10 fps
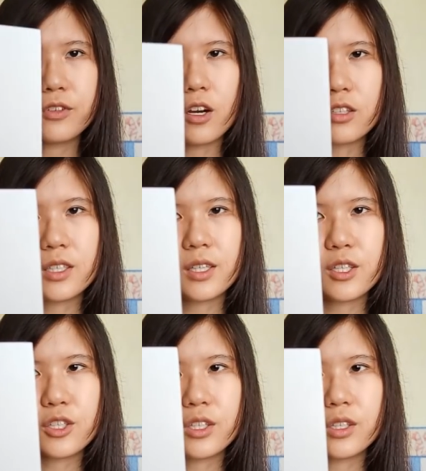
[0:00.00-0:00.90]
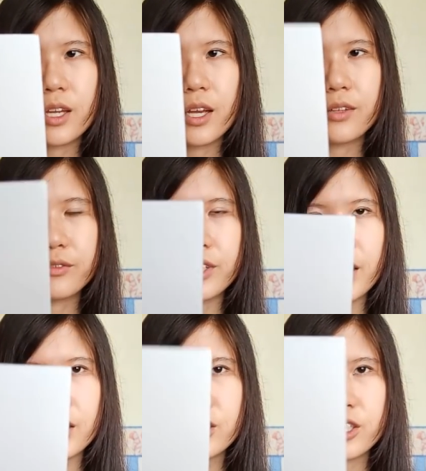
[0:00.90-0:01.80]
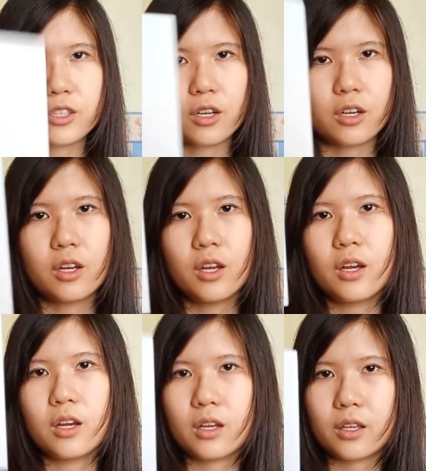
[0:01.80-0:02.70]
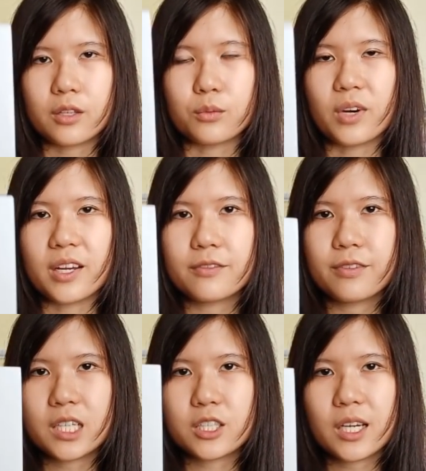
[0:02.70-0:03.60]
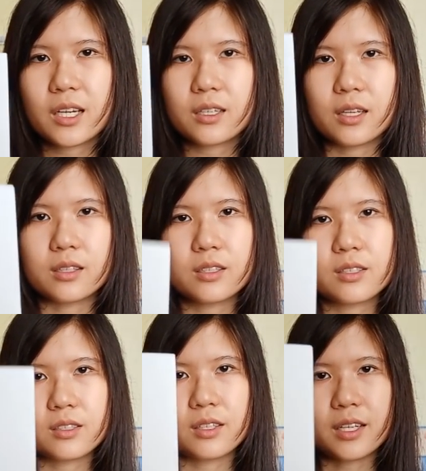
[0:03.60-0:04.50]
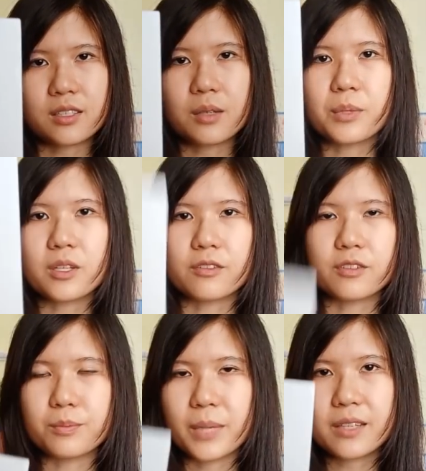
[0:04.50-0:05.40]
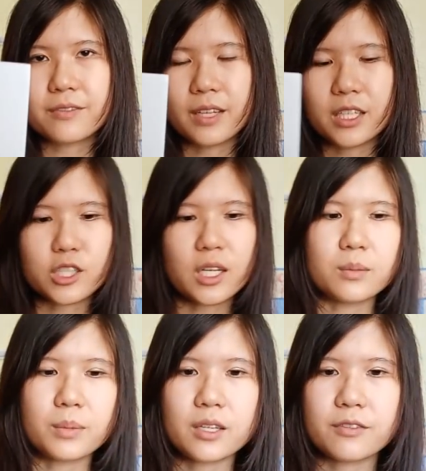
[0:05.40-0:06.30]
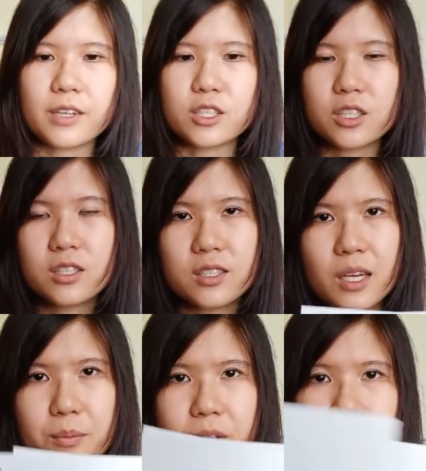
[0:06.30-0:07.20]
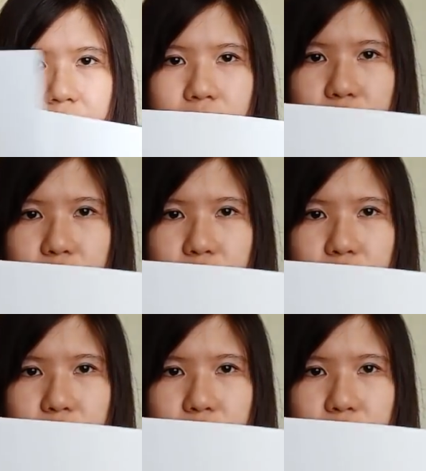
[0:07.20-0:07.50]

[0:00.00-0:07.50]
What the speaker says: for oxidation and reduction in one flashcard, and this is the example of a bad flashcard. But if I just separate it